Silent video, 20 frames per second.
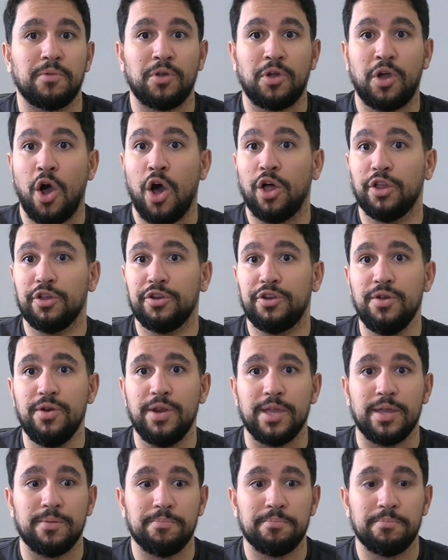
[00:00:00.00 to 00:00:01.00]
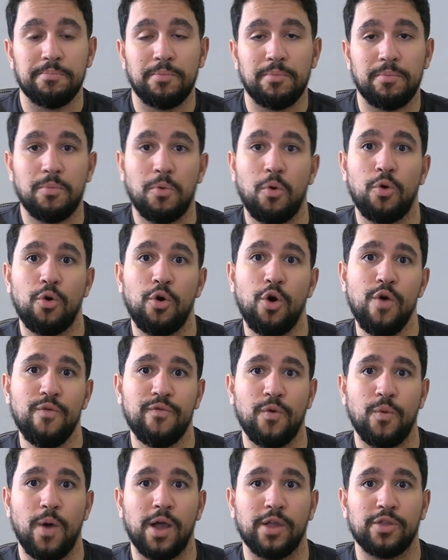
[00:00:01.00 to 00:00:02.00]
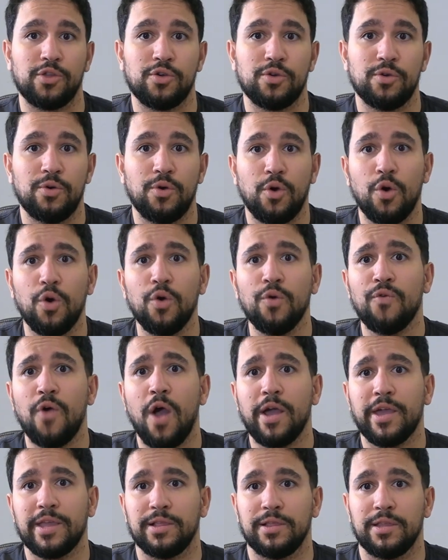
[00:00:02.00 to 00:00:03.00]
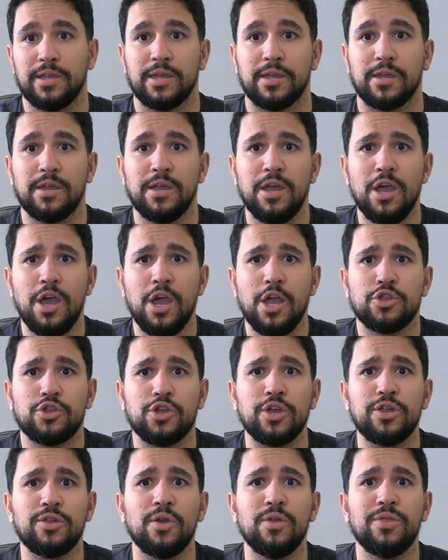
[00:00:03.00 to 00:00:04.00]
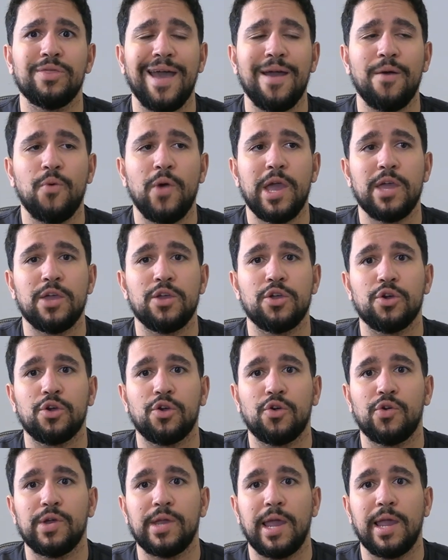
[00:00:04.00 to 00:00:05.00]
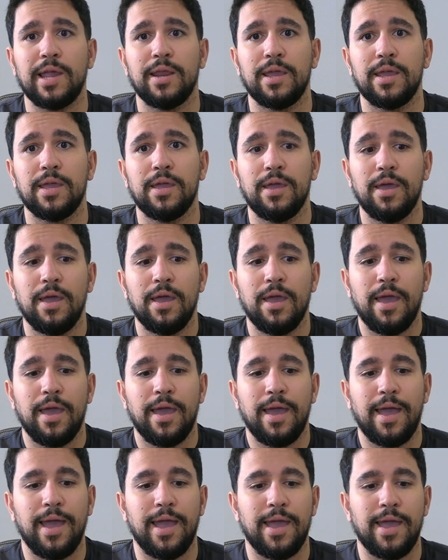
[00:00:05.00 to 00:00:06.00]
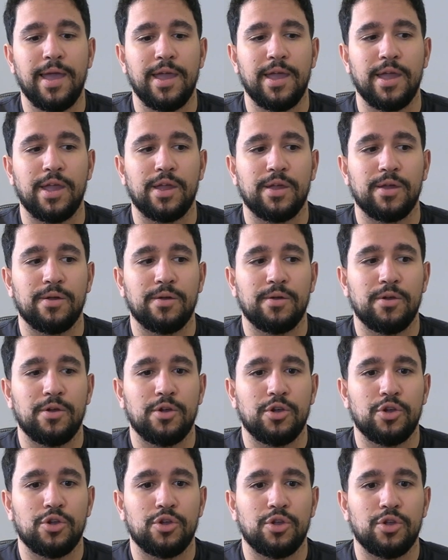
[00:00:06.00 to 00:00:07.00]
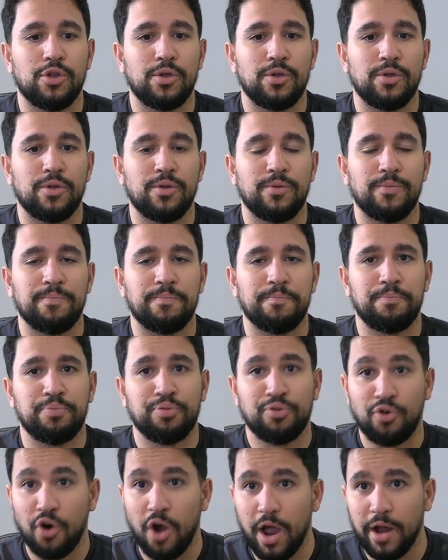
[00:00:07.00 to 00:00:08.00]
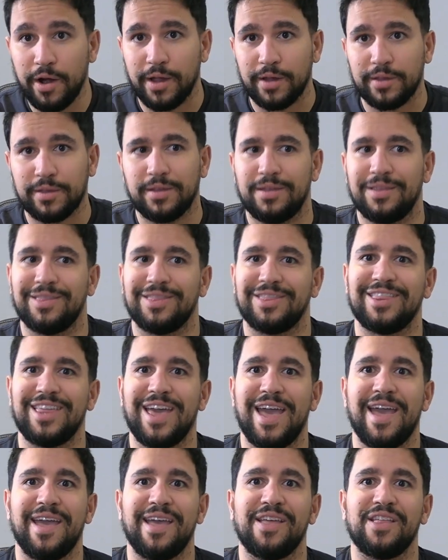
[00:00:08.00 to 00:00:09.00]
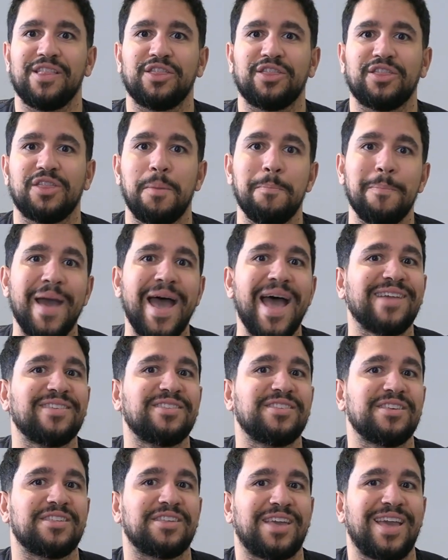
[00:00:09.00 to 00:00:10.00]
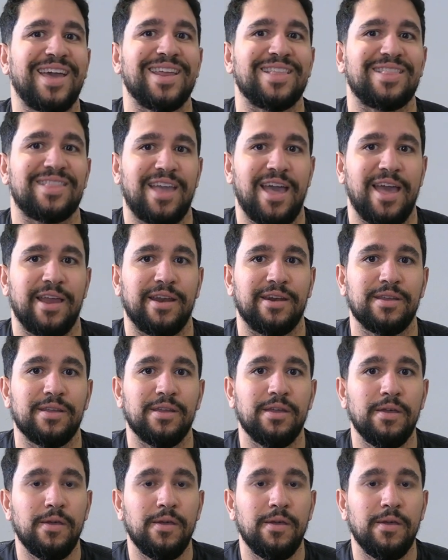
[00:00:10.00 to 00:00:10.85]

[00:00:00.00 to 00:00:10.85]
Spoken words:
Call of Duty or Overwatch or Rocket League. Just so that way you're creating a product that the masses can attend.